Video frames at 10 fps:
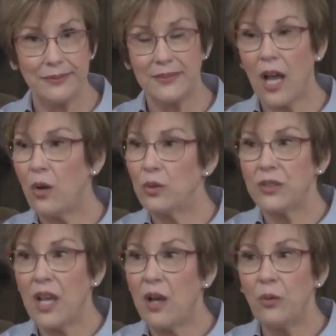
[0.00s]

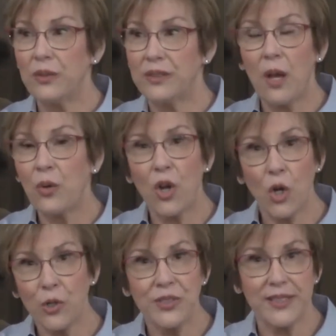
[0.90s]
Don't, don't, don't
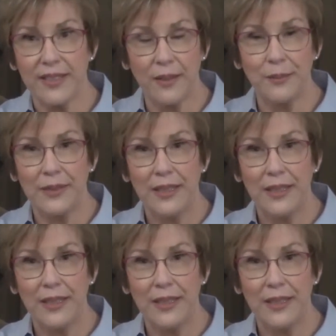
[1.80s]
curse them.